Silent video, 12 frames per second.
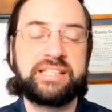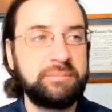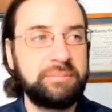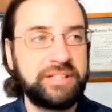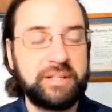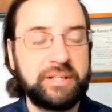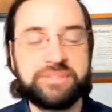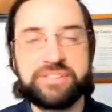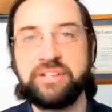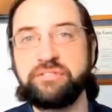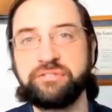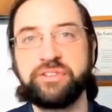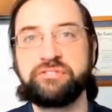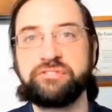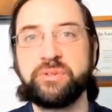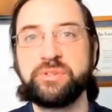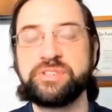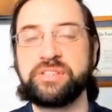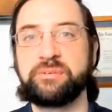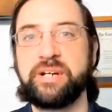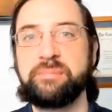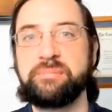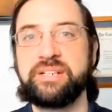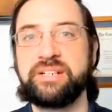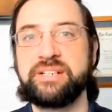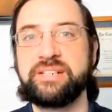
And then it becomes self-reinforcing, right?